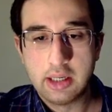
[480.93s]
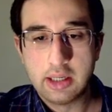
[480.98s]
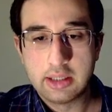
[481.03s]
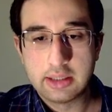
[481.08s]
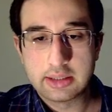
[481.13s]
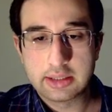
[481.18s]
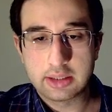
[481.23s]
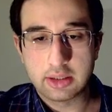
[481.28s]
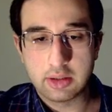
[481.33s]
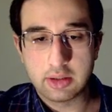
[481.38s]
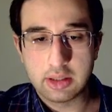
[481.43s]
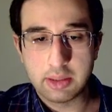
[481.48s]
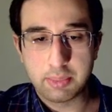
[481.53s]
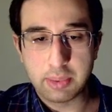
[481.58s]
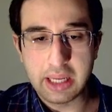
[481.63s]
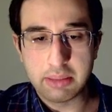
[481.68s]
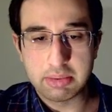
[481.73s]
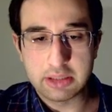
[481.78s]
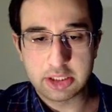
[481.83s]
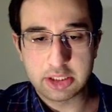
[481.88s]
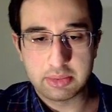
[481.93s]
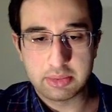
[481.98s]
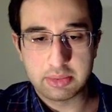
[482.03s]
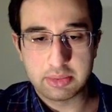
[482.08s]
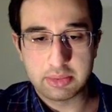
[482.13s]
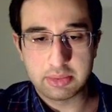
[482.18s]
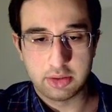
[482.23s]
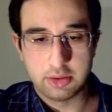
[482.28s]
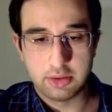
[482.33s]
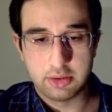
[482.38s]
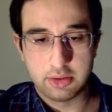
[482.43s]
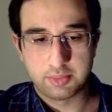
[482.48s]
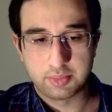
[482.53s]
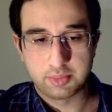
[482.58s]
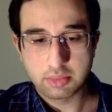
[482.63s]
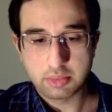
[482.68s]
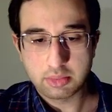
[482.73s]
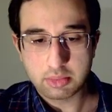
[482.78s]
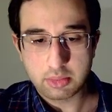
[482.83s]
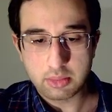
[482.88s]
So he played bishop d2,
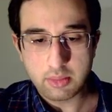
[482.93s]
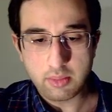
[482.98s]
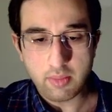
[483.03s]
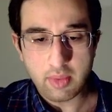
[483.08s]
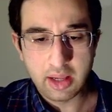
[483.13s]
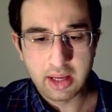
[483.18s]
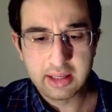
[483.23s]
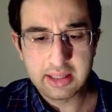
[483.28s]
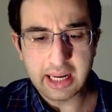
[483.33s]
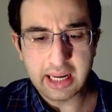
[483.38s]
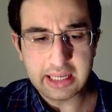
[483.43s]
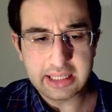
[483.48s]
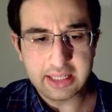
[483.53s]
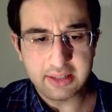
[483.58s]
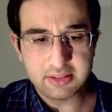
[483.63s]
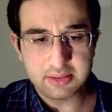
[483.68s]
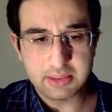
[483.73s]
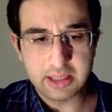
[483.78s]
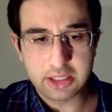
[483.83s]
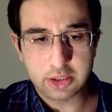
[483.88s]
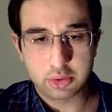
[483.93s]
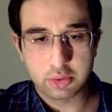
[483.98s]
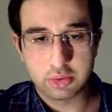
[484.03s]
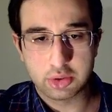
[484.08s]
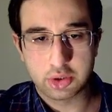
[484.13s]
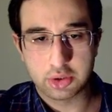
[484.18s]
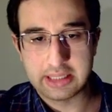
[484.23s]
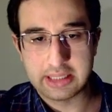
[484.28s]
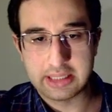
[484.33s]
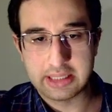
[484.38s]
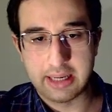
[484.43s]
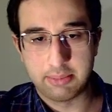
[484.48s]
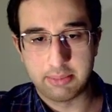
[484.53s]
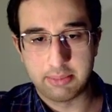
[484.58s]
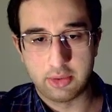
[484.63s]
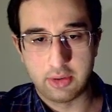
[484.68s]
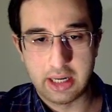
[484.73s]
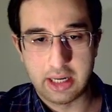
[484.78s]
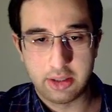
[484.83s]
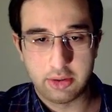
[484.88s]
and that gives me a crucial tempo.
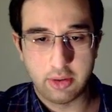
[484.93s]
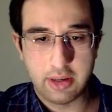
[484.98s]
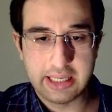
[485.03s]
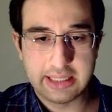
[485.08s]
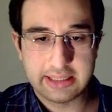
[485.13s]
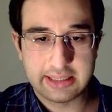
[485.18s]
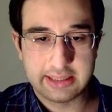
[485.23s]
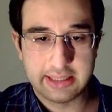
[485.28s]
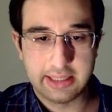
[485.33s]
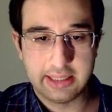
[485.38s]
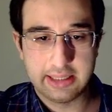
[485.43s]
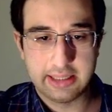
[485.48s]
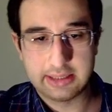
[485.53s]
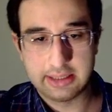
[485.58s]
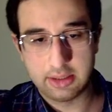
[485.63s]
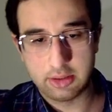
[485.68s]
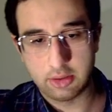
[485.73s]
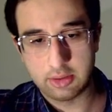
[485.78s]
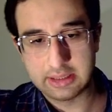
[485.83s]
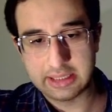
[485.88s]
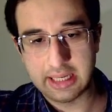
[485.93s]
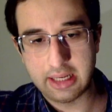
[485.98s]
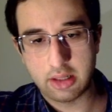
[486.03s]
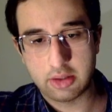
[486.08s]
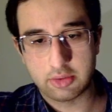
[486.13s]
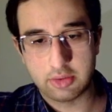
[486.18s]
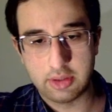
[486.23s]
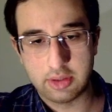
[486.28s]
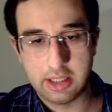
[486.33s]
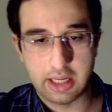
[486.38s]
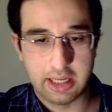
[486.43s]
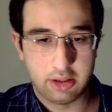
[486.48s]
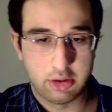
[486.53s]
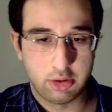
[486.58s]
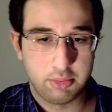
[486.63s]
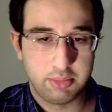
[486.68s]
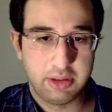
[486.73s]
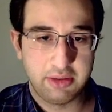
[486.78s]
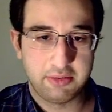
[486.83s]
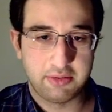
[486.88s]
I go a6, he goes a3, I go
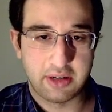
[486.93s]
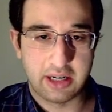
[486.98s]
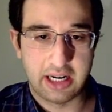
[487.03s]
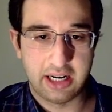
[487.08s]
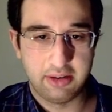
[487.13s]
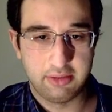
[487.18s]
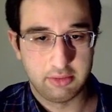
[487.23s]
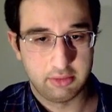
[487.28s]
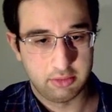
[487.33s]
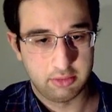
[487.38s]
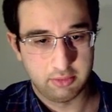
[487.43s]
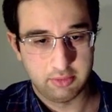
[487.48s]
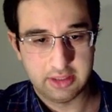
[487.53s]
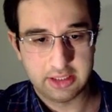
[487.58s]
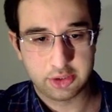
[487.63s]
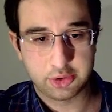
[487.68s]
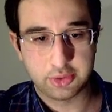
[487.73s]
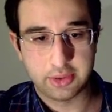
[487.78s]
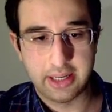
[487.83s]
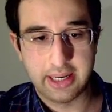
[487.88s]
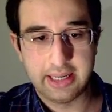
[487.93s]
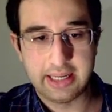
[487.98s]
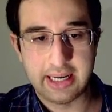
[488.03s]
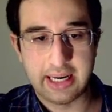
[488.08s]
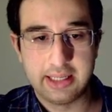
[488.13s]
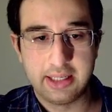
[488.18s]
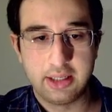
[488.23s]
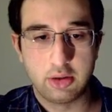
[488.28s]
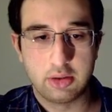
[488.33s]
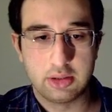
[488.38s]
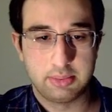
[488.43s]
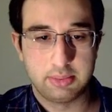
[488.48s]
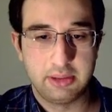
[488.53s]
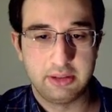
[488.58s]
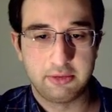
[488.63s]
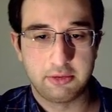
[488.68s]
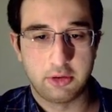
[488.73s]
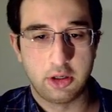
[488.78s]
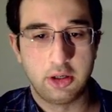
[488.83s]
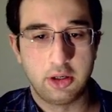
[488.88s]
b5, we trade, and he goes
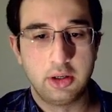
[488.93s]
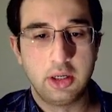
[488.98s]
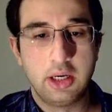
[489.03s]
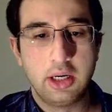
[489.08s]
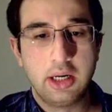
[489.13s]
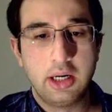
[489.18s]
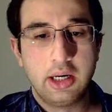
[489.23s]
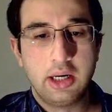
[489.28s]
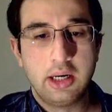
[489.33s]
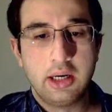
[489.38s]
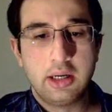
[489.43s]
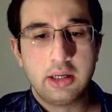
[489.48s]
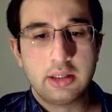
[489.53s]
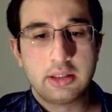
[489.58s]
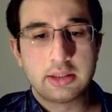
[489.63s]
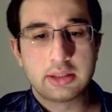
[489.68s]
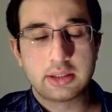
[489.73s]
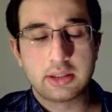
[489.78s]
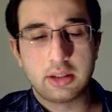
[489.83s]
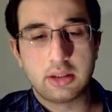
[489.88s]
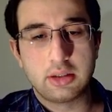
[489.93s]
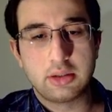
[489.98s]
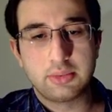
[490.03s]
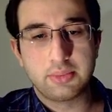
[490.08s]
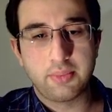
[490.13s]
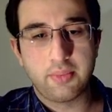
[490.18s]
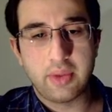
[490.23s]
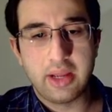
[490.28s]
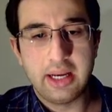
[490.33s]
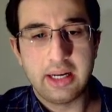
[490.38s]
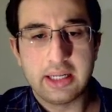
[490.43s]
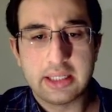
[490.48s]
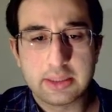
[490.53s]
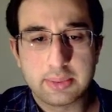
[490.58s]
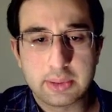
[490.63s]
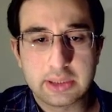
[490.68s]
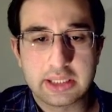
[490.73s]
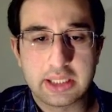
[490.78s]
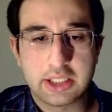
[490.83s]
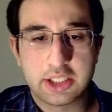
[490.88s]
b4. So in this
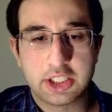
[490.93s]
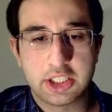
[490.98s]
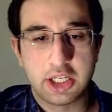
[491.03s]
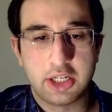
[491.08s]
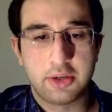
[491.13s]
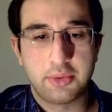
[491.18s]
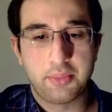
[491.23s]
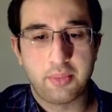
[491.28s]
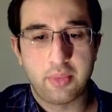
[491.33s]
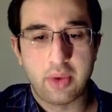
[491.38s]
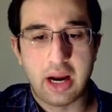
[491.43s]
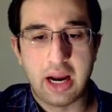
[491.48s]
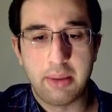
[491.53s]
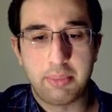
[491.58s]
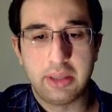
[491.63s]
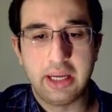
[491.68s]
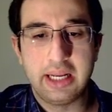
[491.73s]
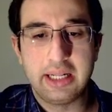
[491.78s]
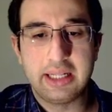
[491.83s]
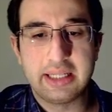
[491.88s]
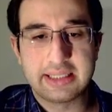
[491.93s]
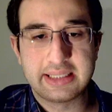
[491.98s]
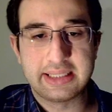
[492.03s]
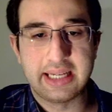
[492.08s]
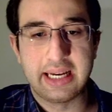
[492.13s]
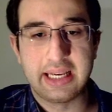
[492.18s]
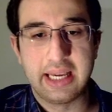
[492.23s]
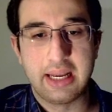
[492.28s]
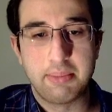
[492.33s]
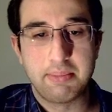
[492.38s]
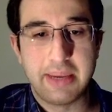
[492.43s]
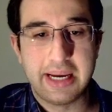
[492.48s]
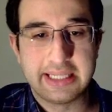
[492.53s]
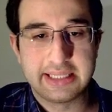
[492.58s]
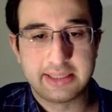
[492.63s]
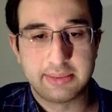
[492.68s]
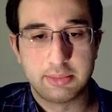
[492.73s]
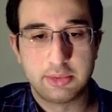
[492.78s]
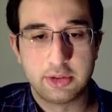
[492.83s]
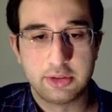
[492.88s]
position, I played the second
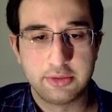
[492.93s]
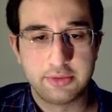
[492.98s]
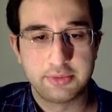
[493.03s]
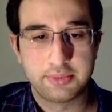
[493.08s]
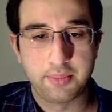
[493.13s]
best move,